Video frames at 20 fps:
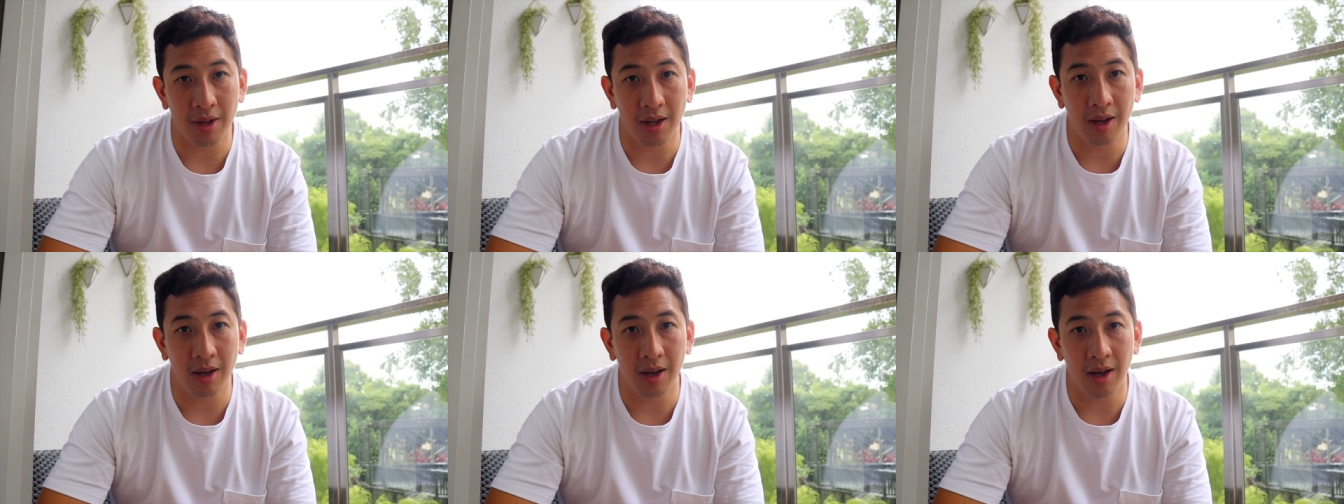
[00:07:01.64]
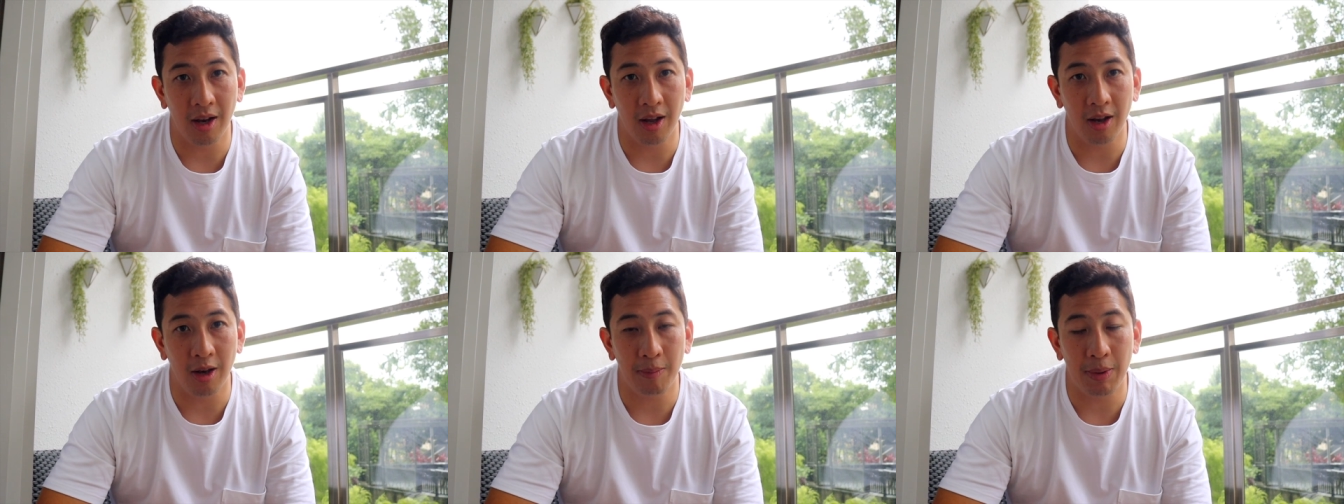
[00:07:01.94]
a, a,
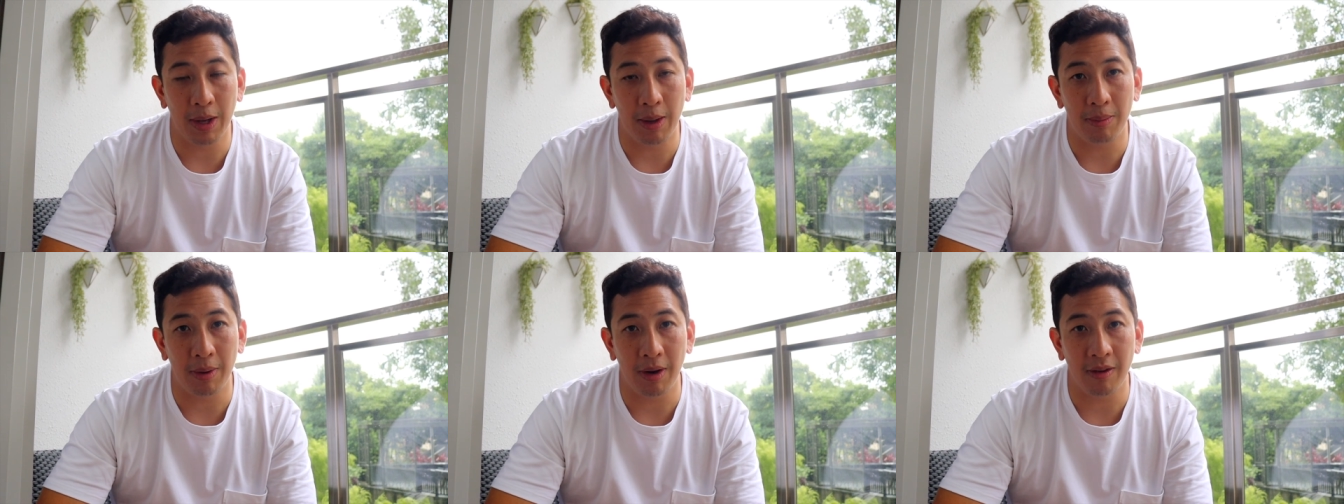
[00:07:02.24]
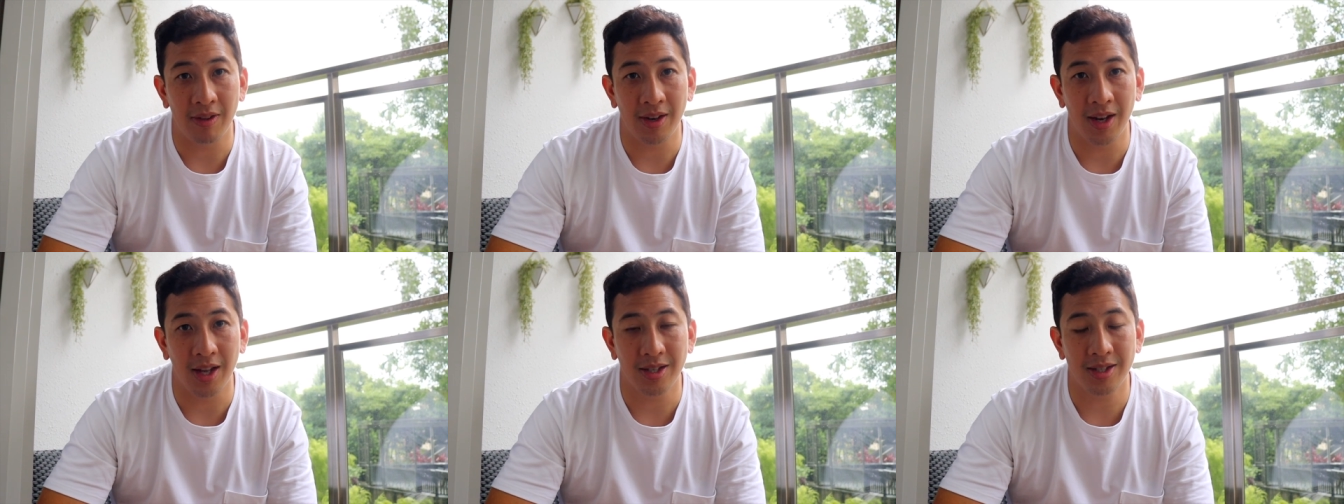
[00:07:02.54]
load of people
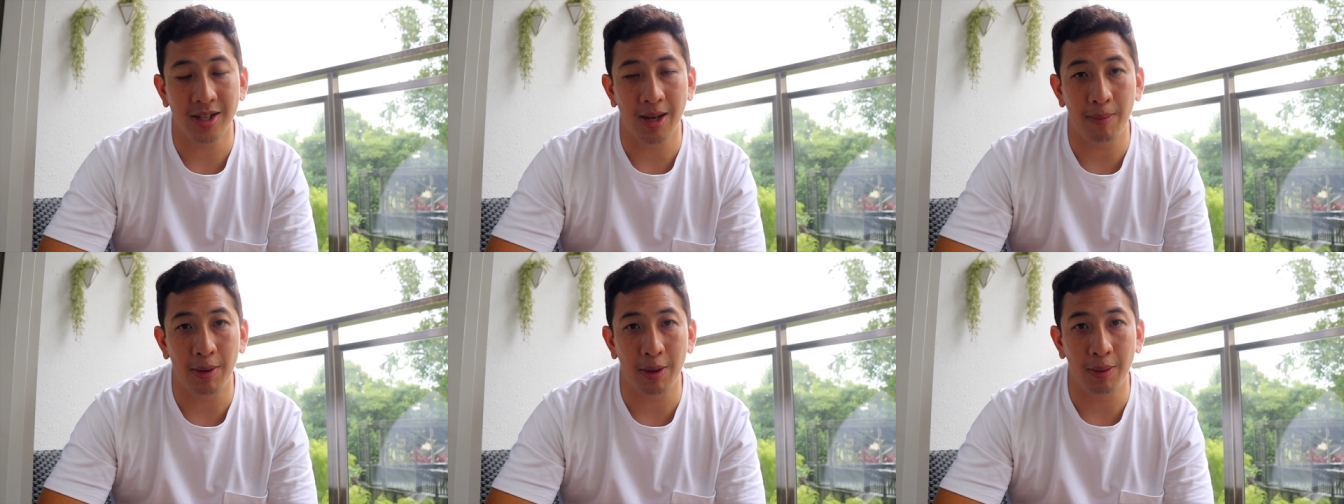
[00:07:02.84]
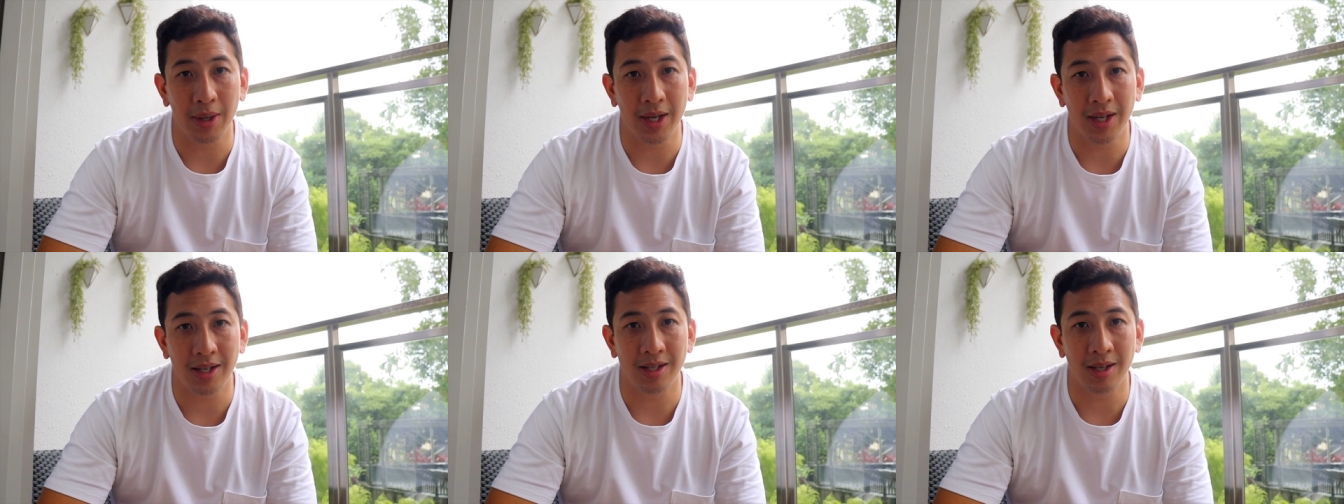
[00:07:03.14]
over the next couple of
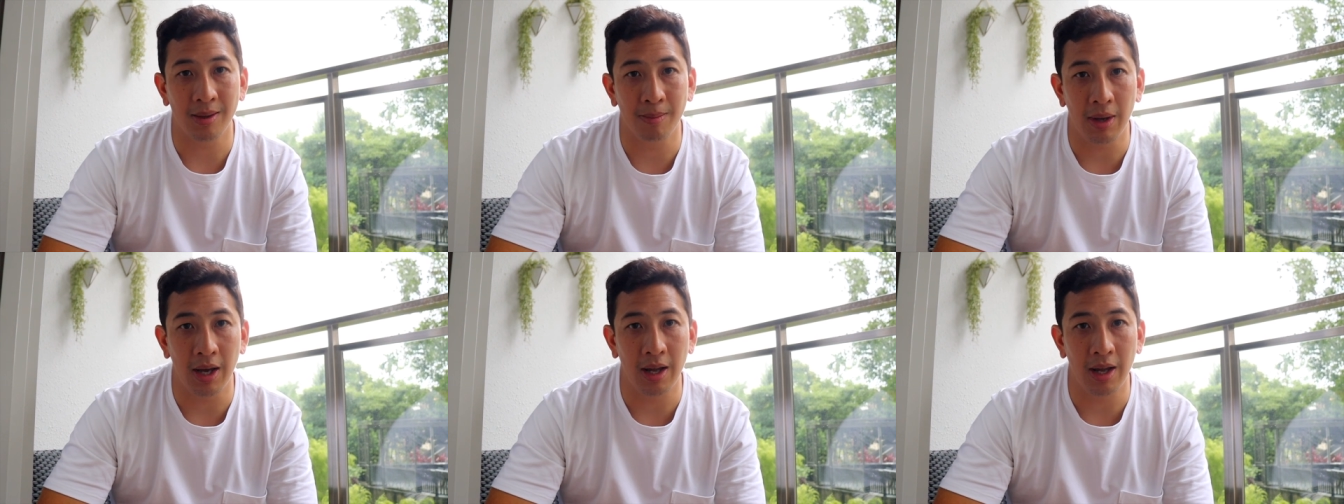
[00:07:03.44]
weeks and,